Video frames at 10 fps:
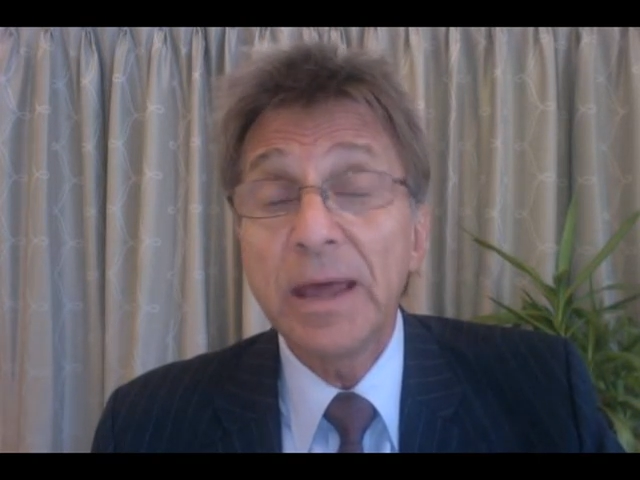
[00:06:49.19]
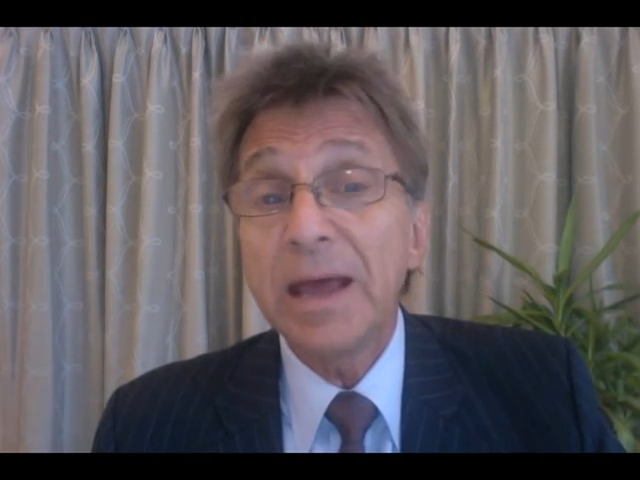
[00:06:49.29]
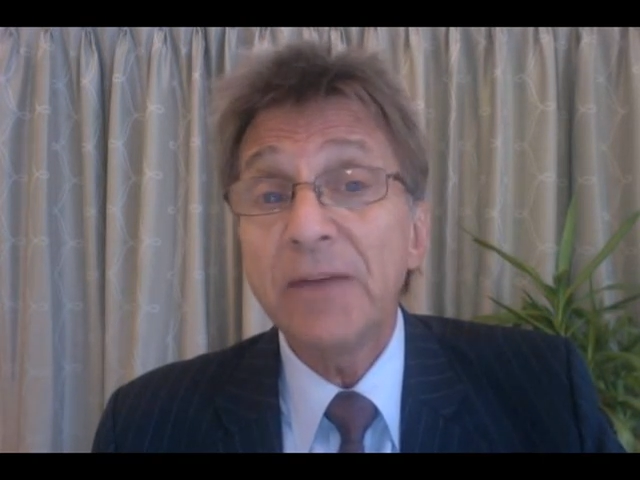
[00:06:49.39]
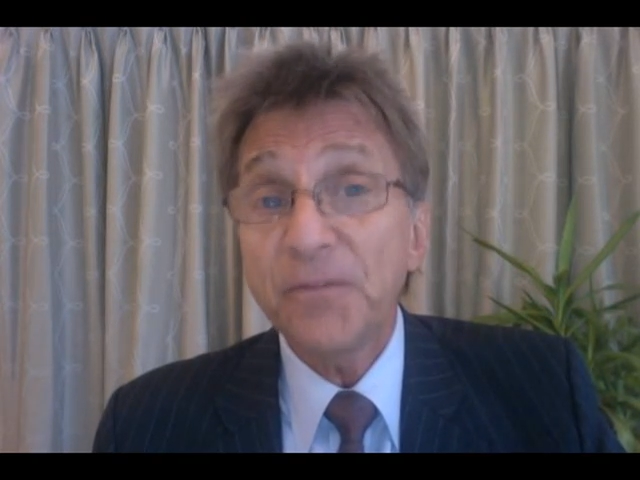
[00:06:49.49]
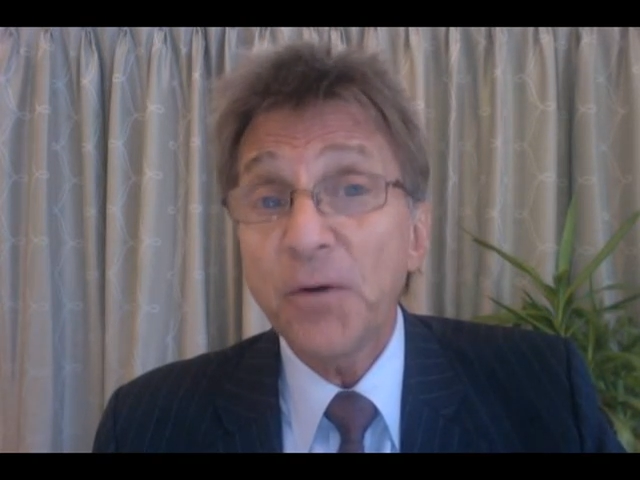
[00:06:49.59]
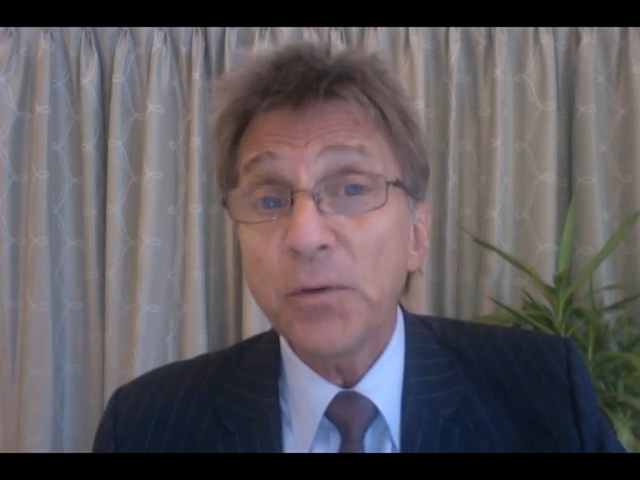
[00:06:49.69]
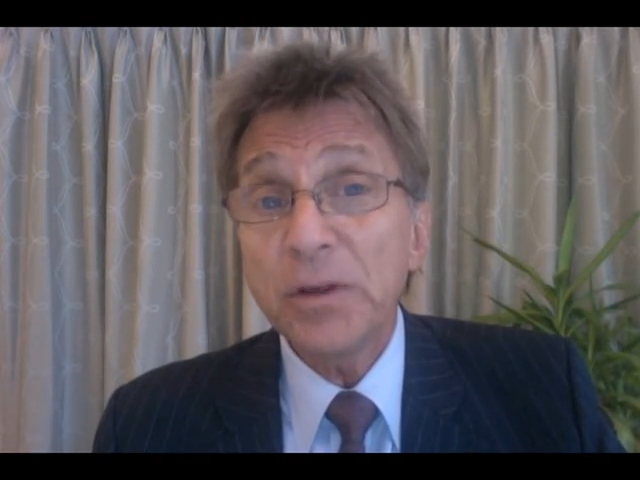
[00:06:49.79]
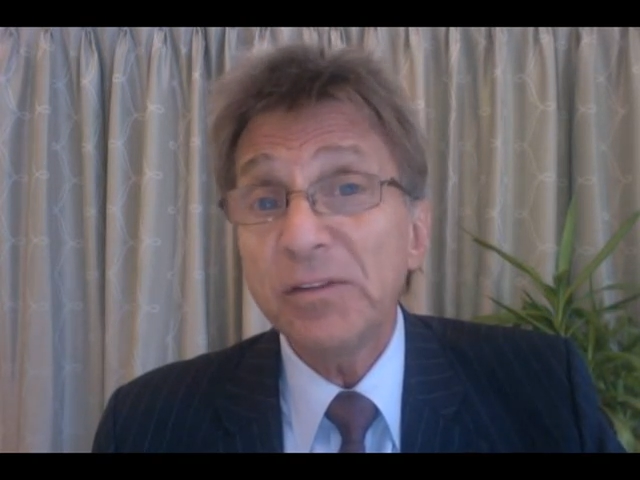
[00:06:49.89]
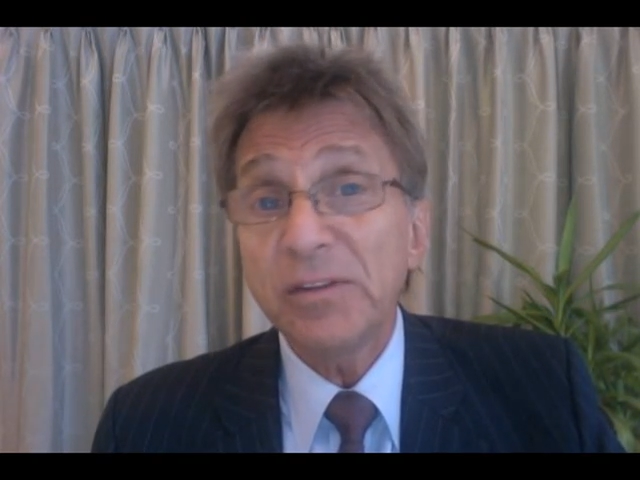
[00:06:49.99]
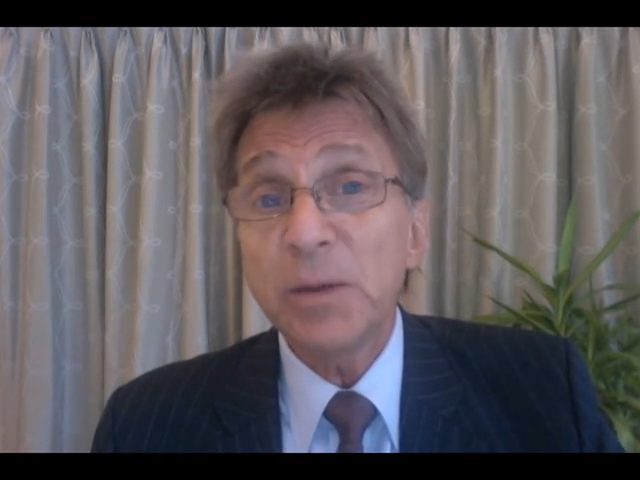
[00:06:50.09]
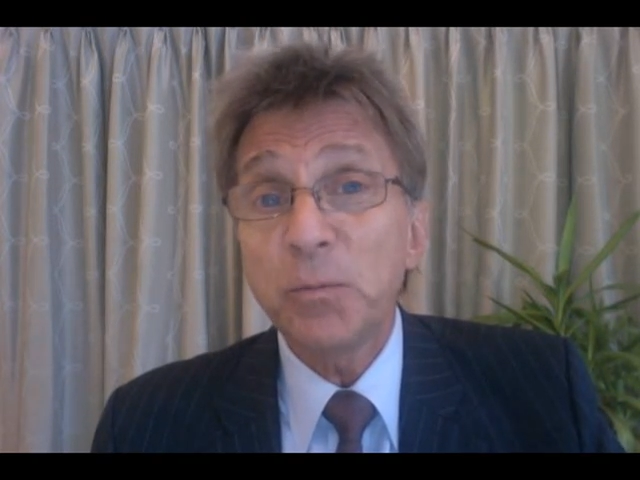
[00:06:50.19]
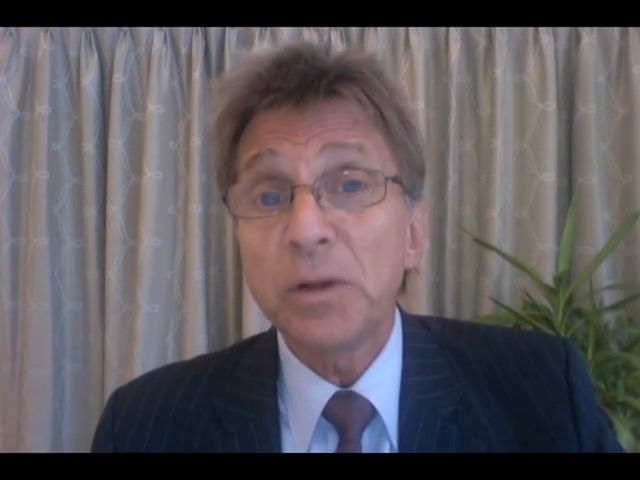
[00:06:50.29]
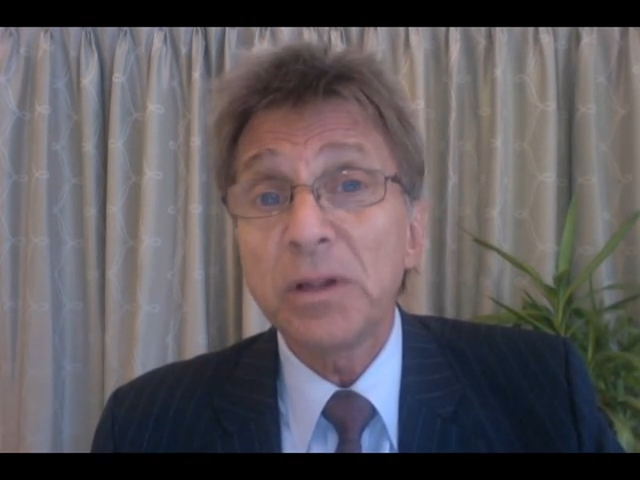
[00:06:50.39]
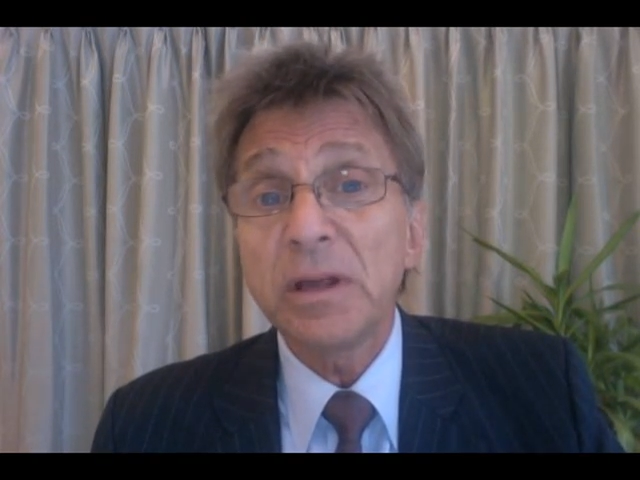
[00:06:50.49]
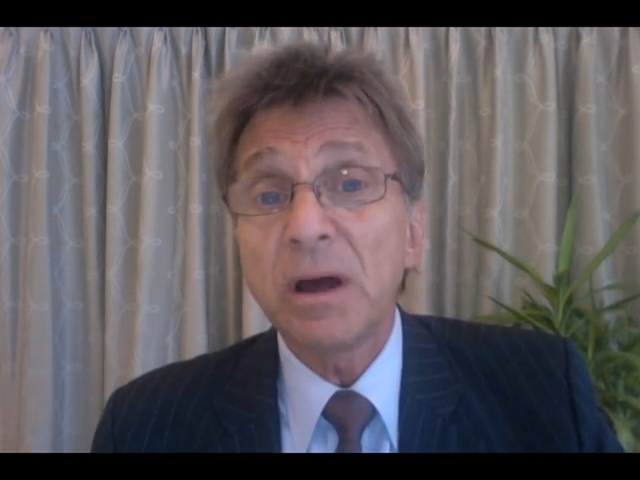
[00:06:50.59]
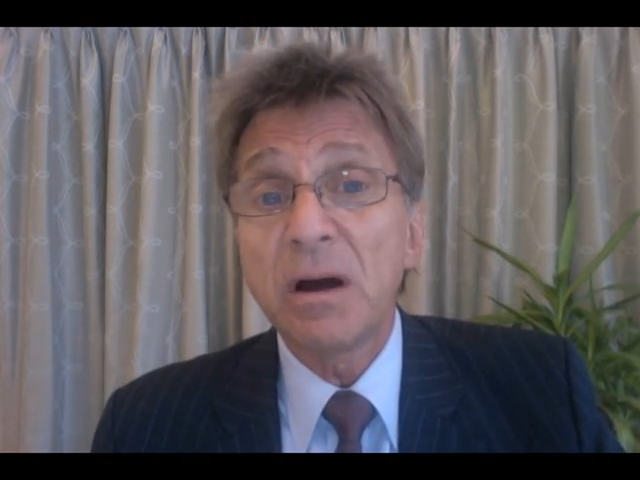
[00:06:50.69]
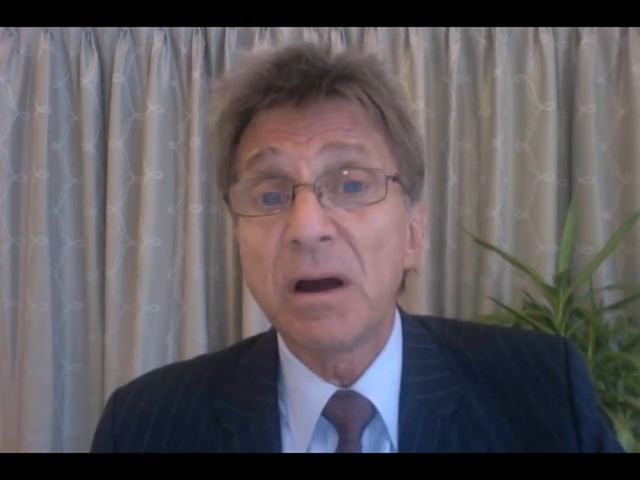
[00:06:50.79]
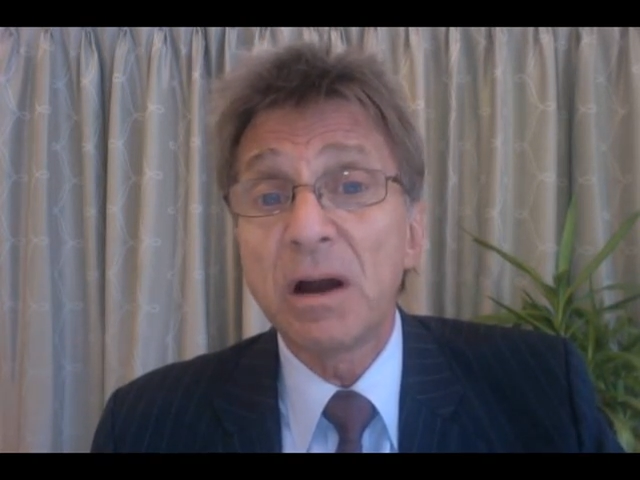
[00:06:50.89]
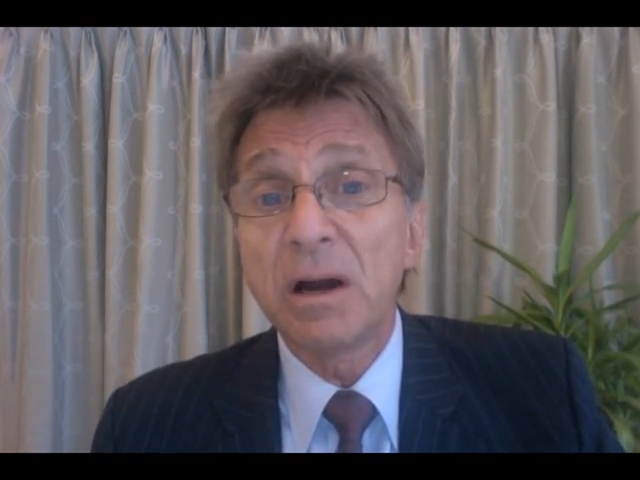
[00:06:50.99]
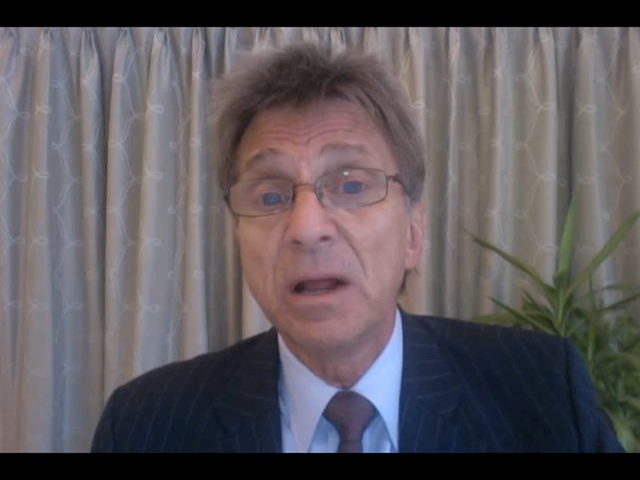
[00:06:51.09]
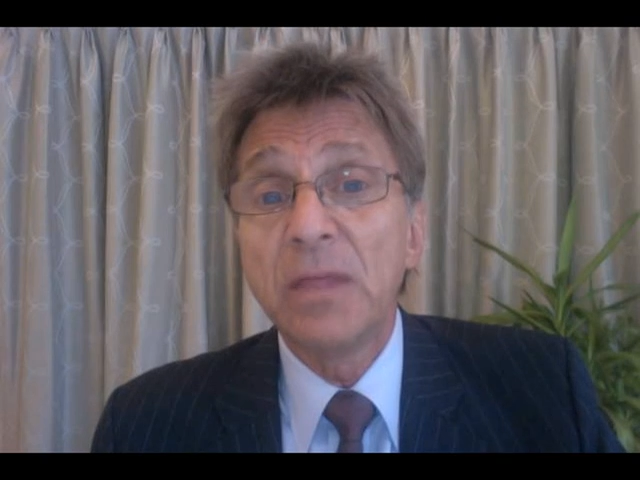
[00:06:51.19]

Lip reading: and phonies they really are.